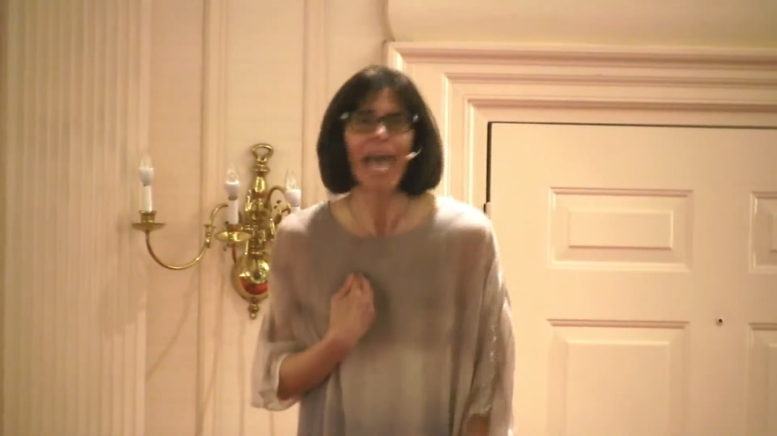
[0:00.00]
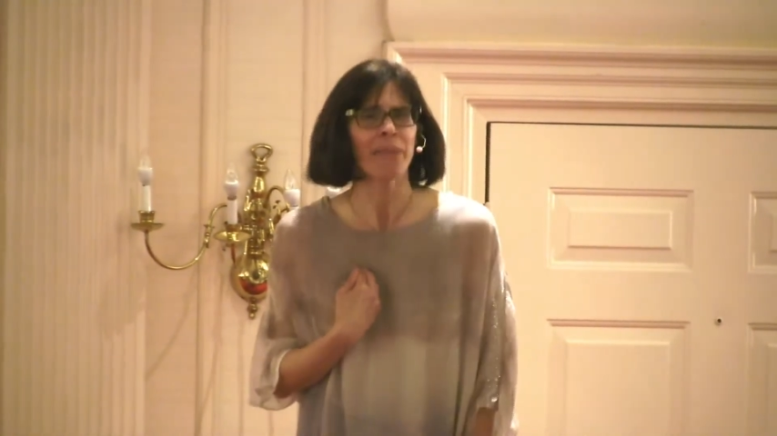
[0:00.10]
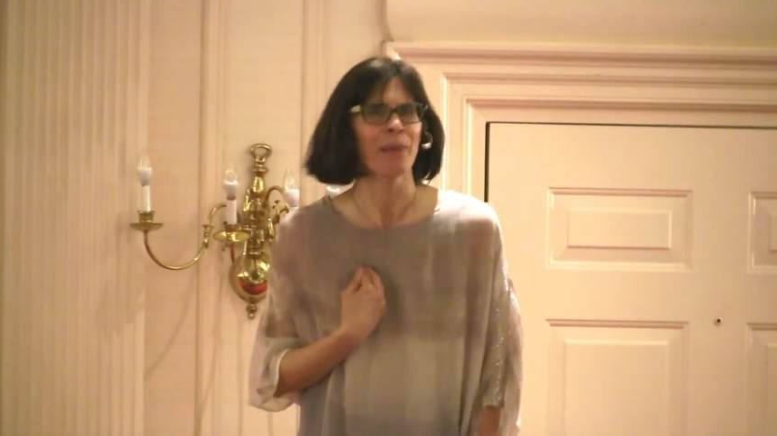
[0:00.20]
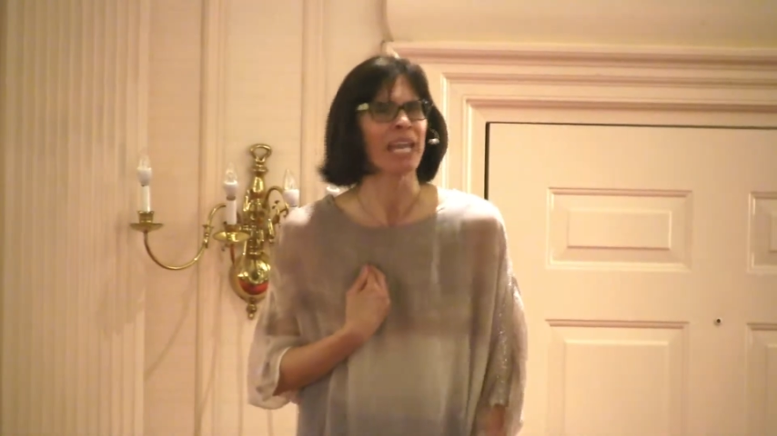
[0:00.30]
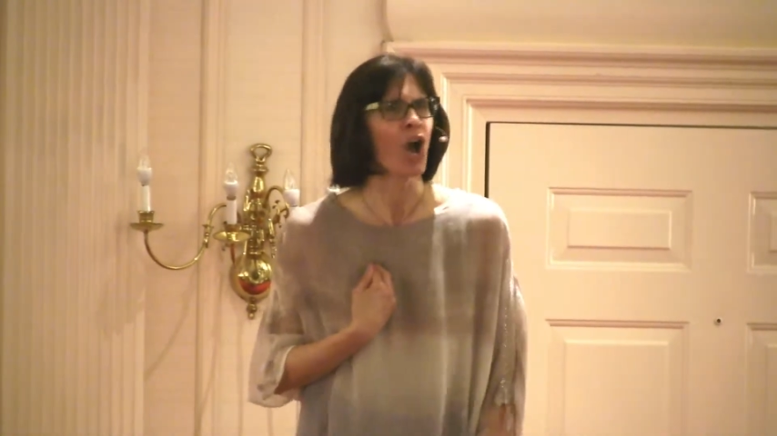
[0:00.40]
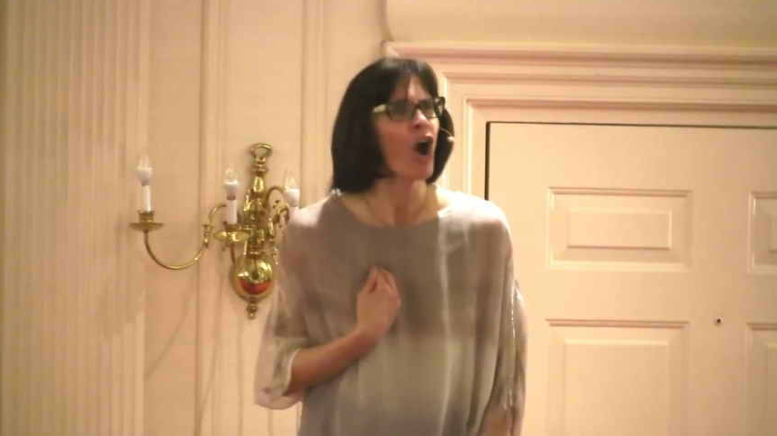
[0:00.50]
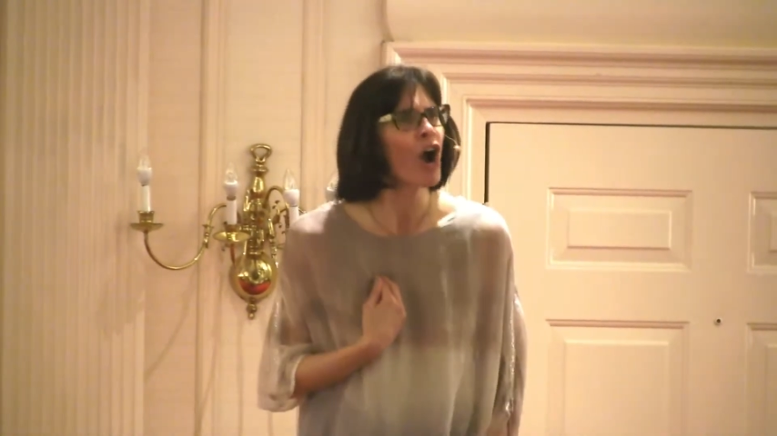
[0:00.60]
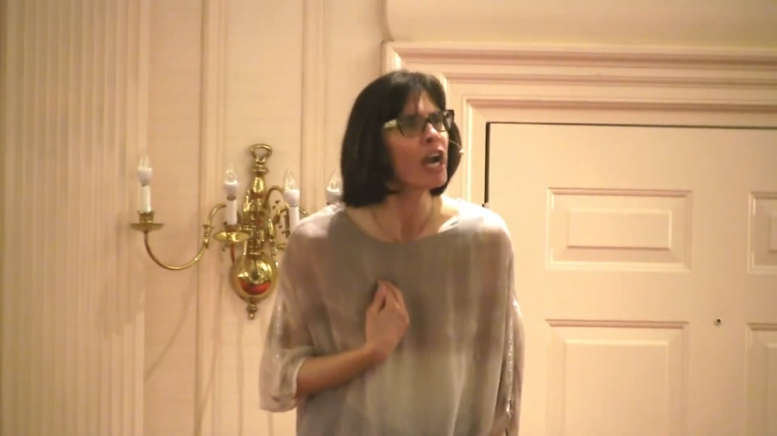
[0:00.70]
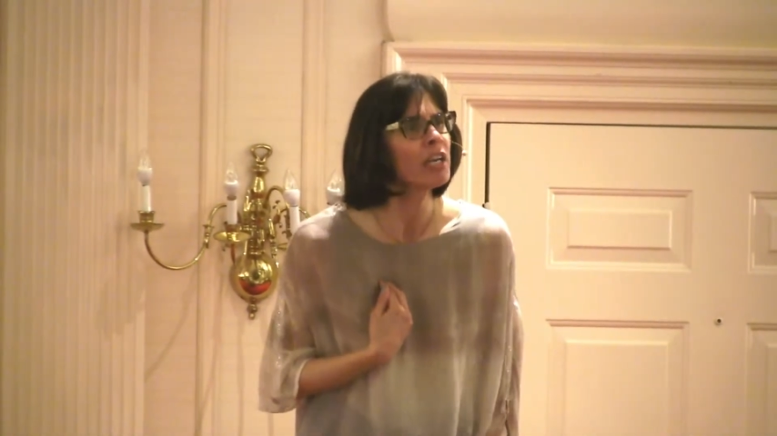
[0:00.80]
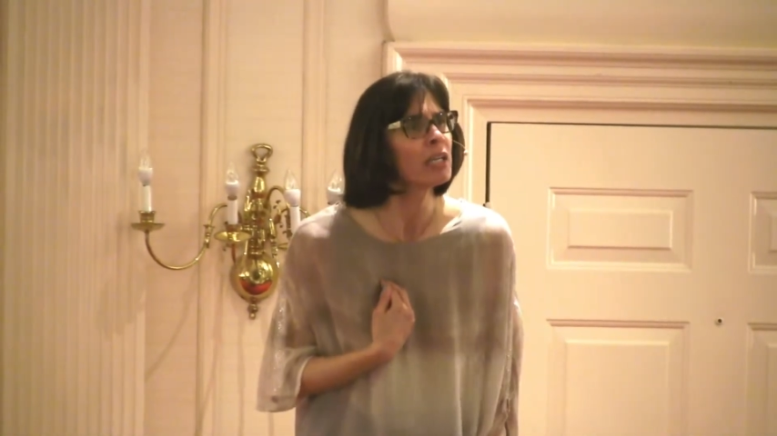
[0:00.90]
and my
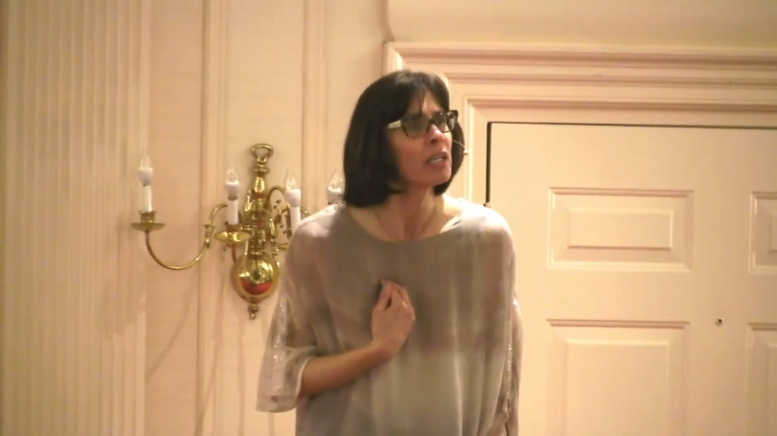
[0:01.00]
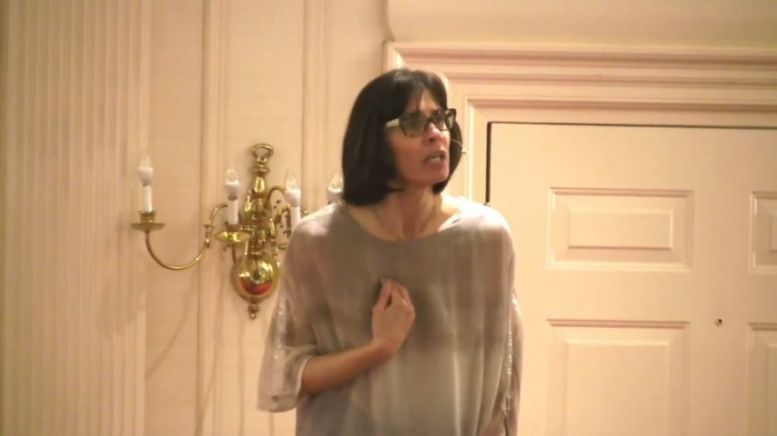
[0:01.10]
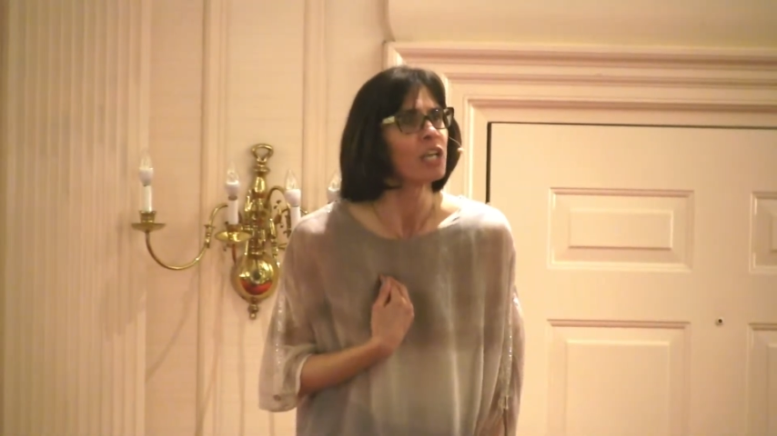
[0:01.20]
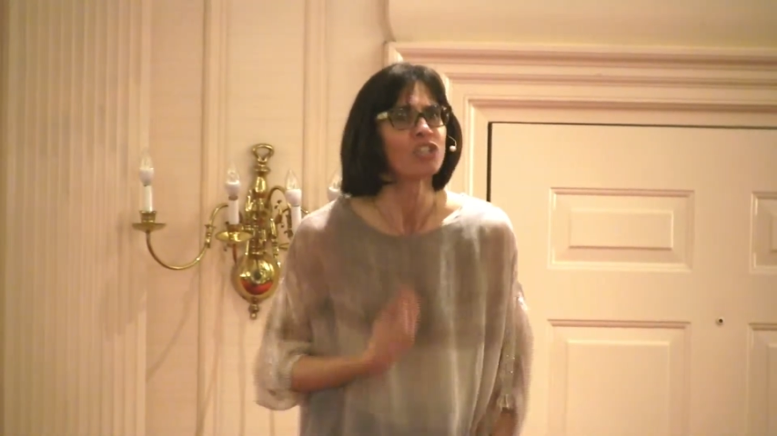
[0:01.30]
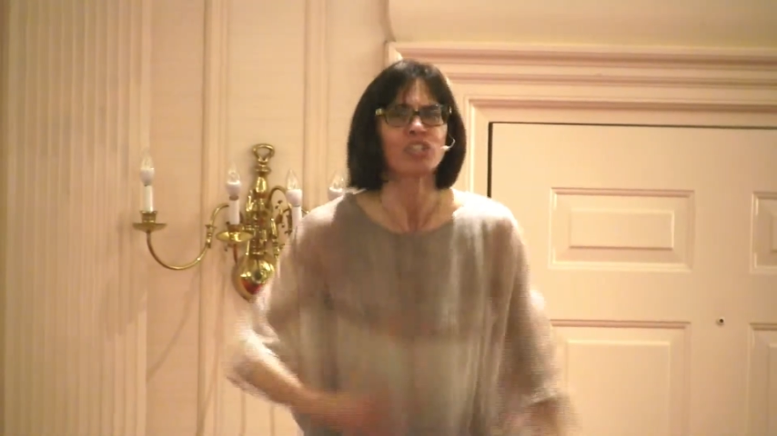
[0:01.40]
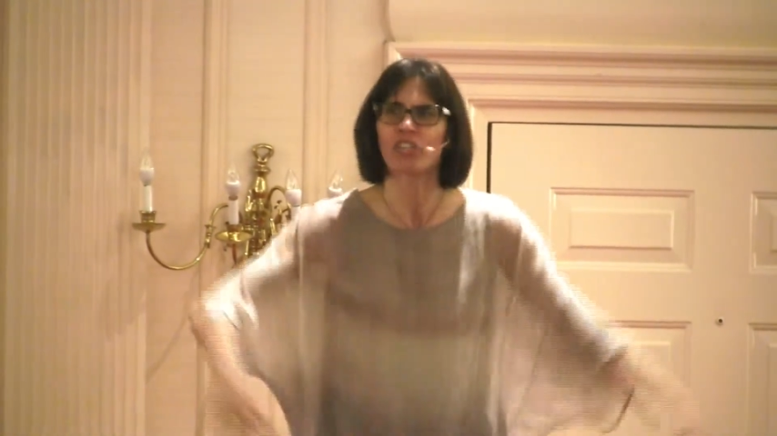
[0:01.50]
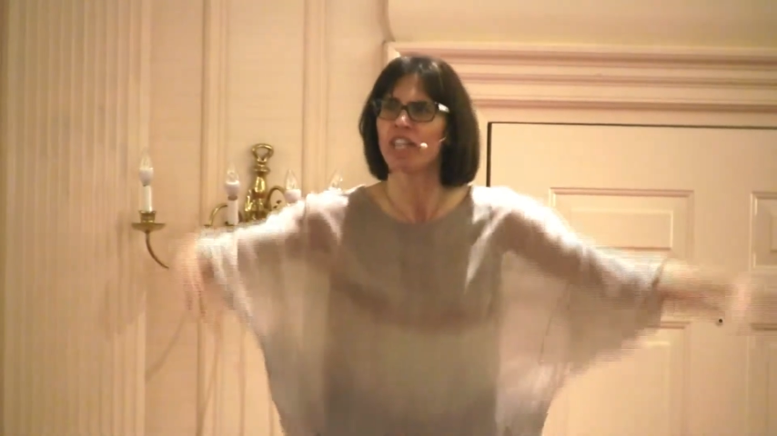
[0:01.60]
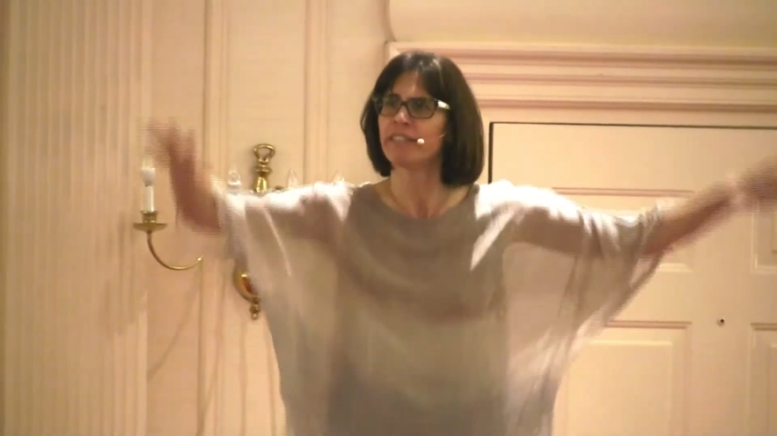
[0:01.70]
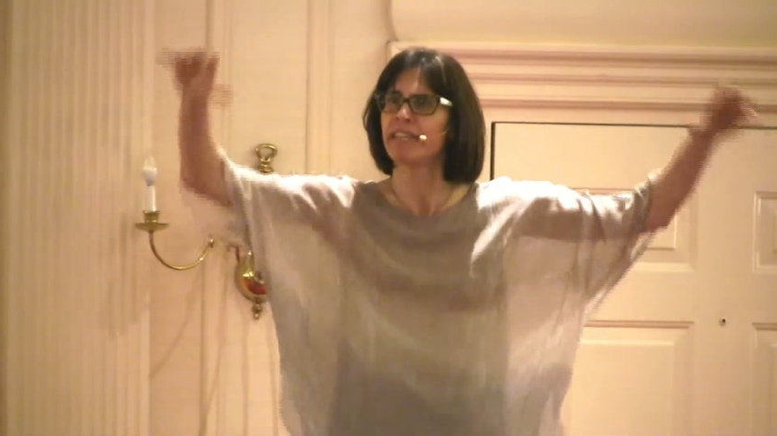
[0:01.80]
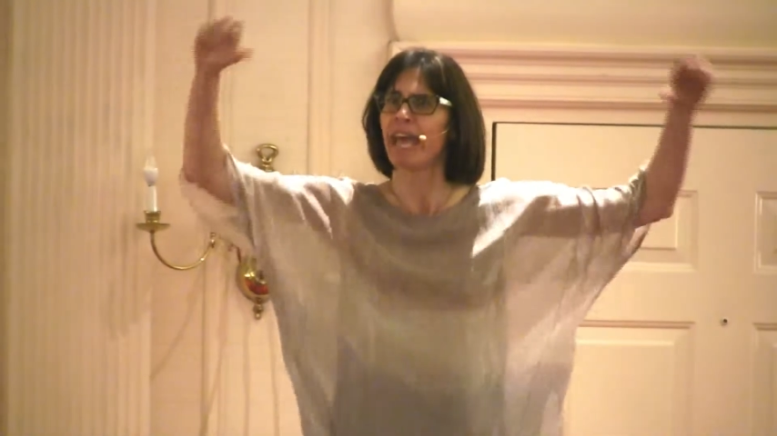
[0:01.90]
heart
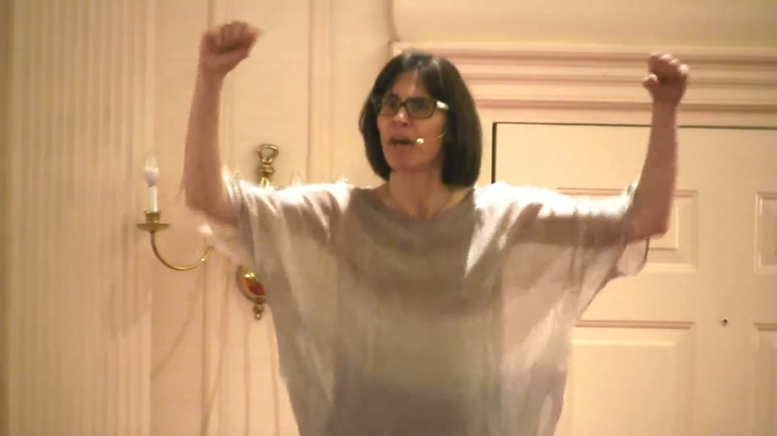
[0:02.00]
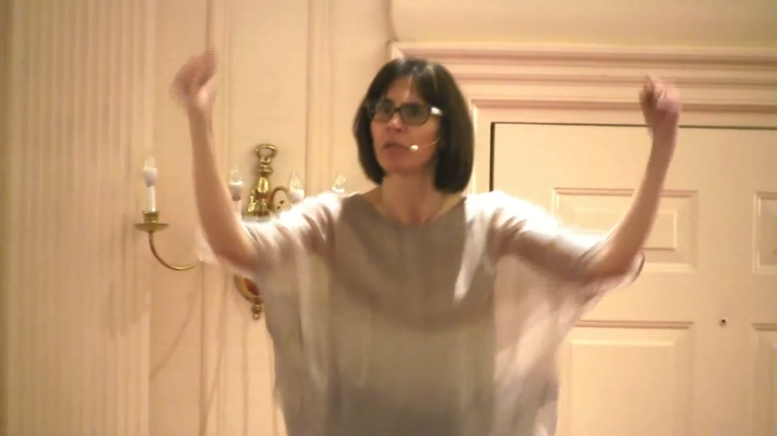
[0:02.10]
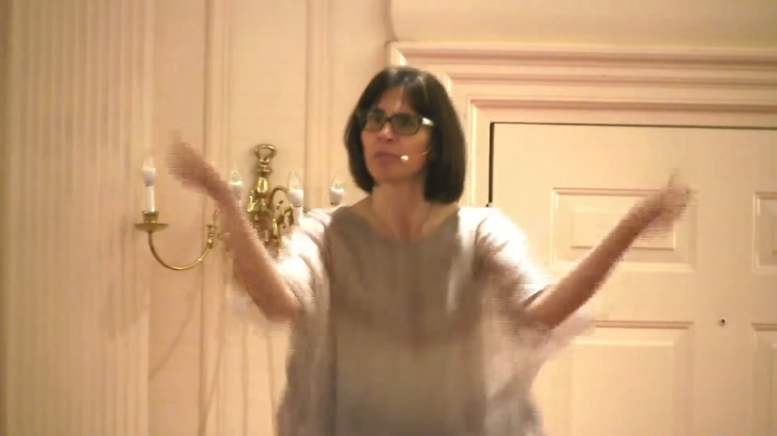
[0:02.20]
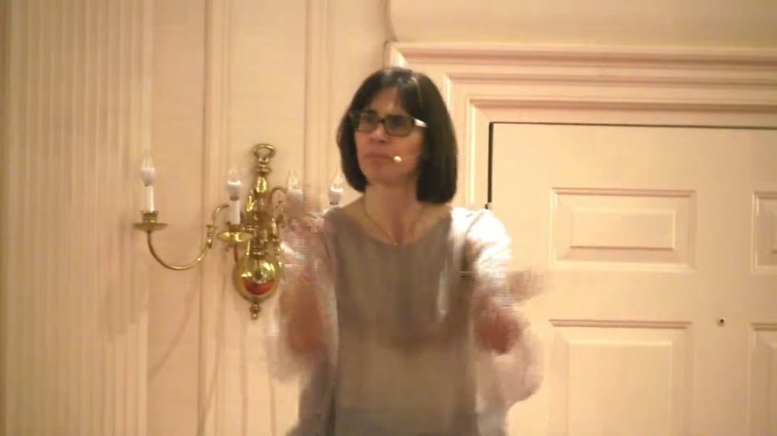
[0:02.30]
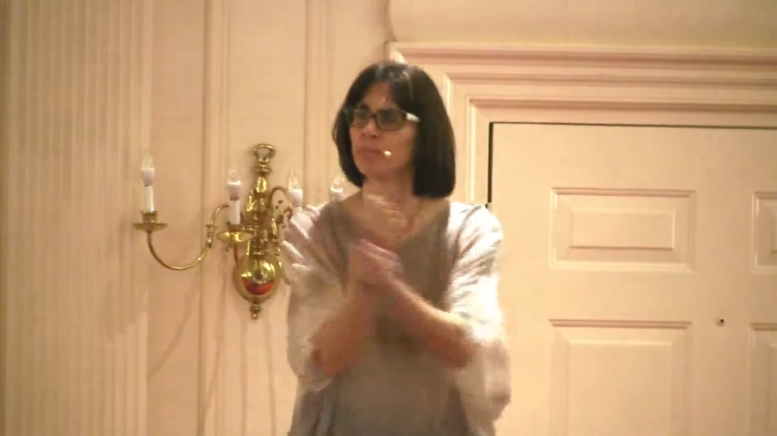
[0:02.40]
shut down.